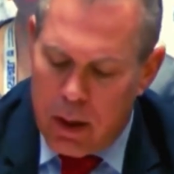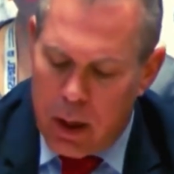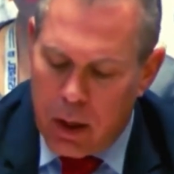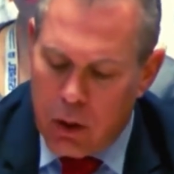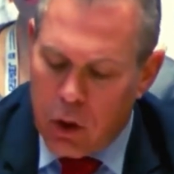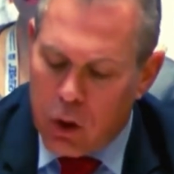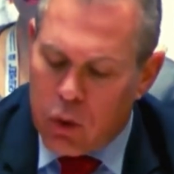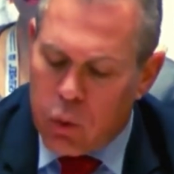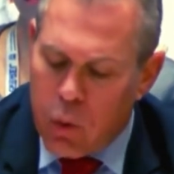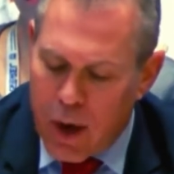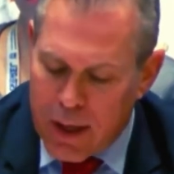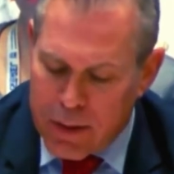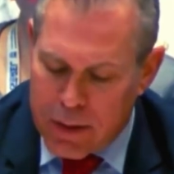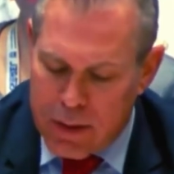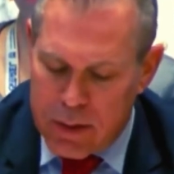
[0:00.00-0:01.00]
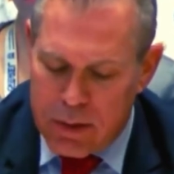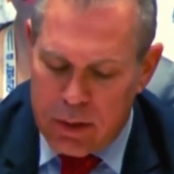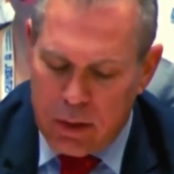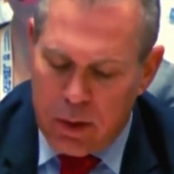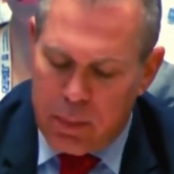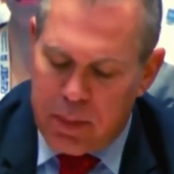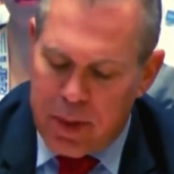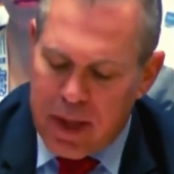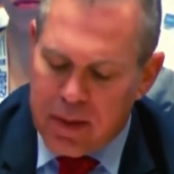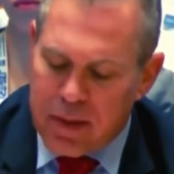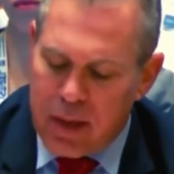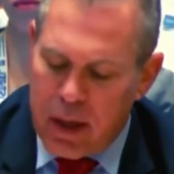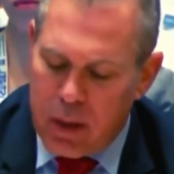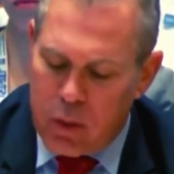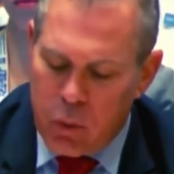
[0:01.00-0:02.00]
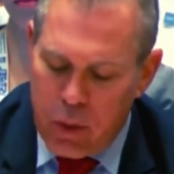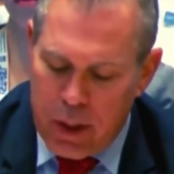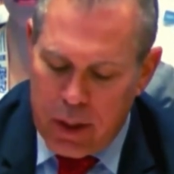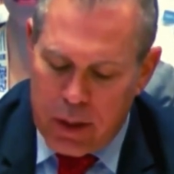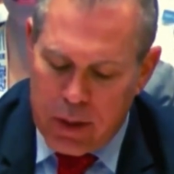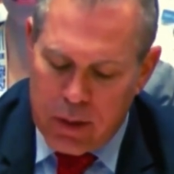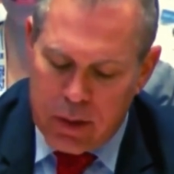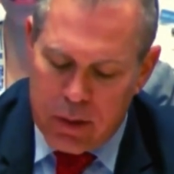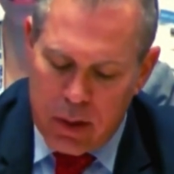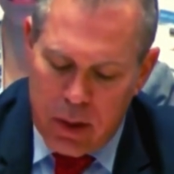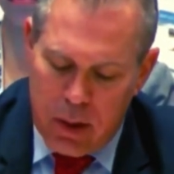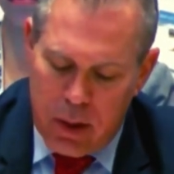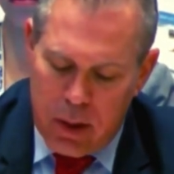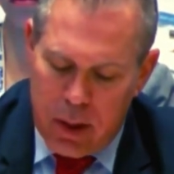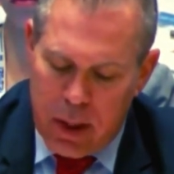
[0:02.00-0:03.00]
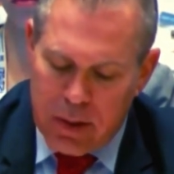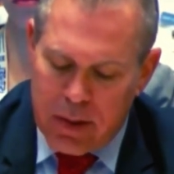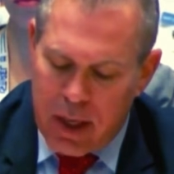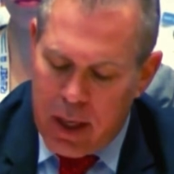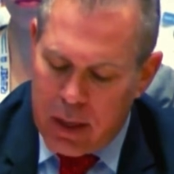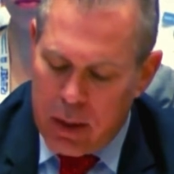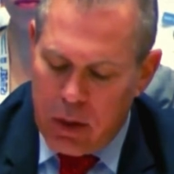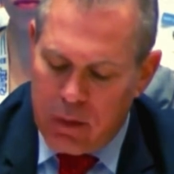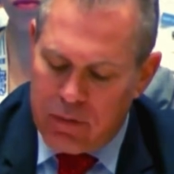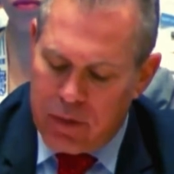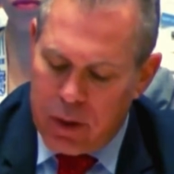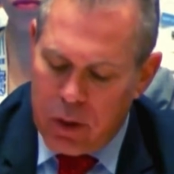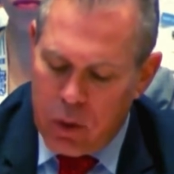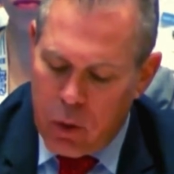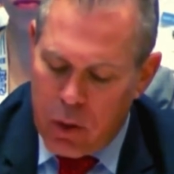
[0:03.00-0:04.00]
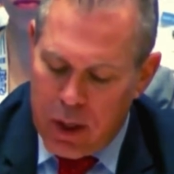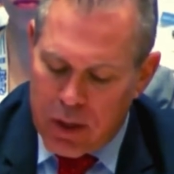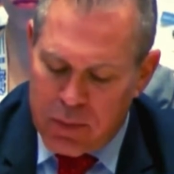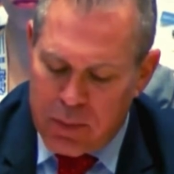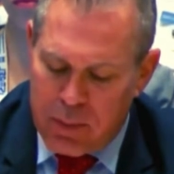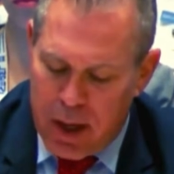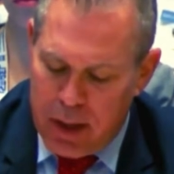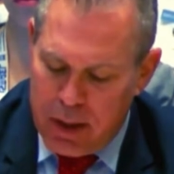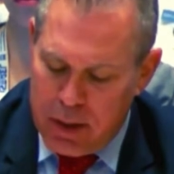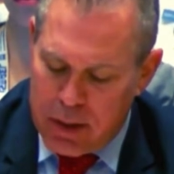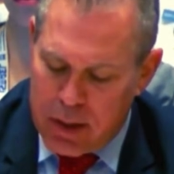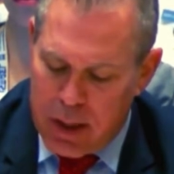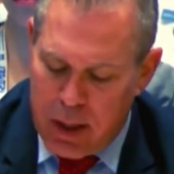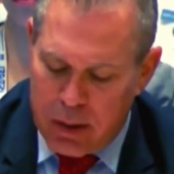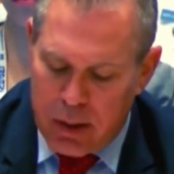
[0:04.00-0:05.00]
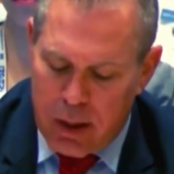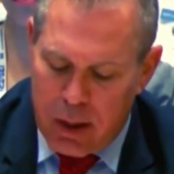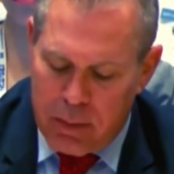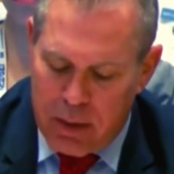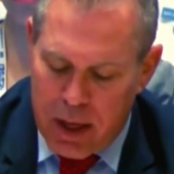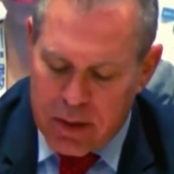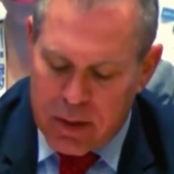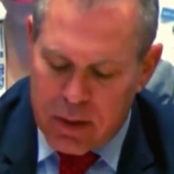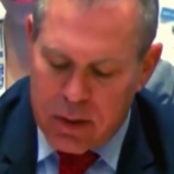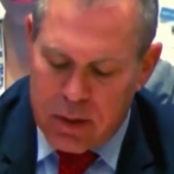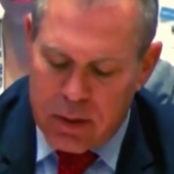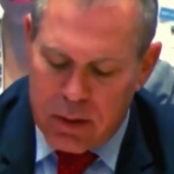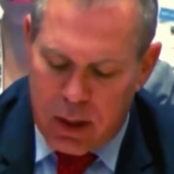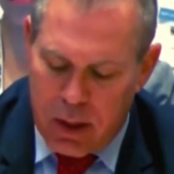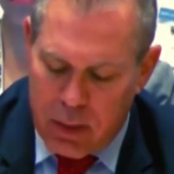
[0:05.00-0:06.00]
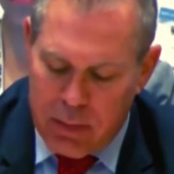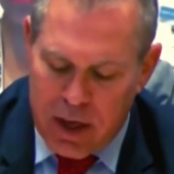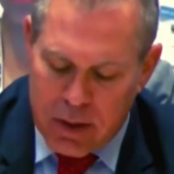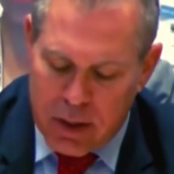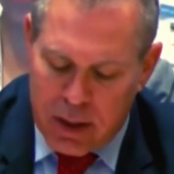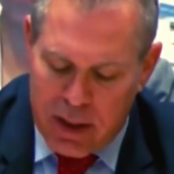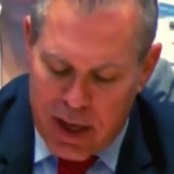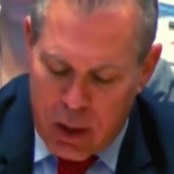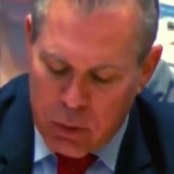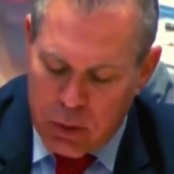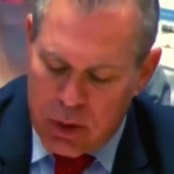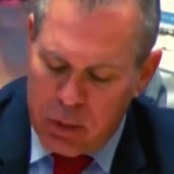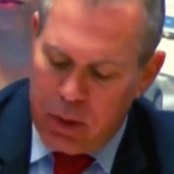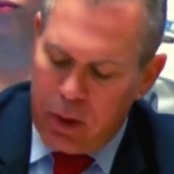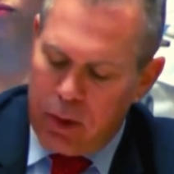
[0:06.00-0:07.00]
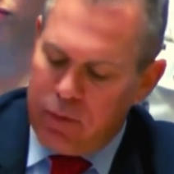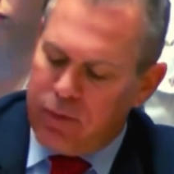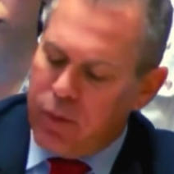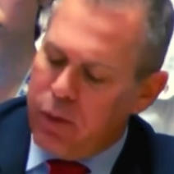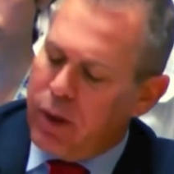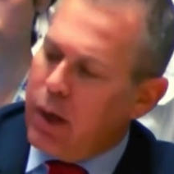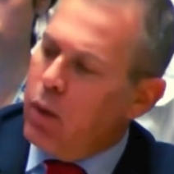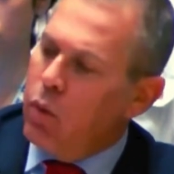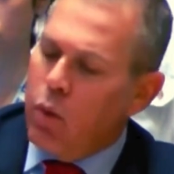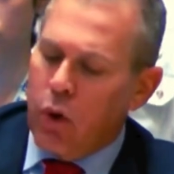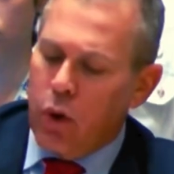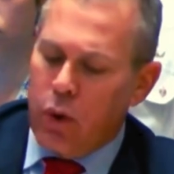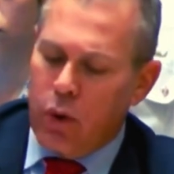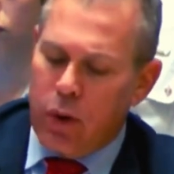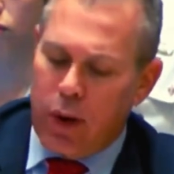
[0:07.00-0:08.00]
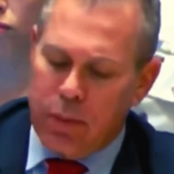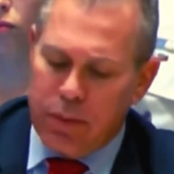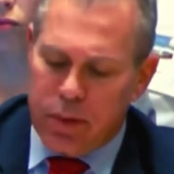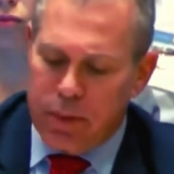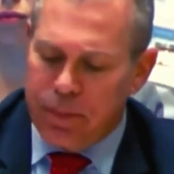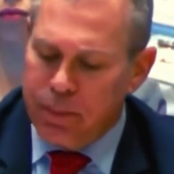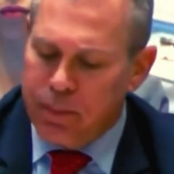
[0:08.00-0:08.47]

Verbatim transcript: and not once in the past eight weeks has any of the UN's bodies held Hamas's, Hamas accountable for their war crimes.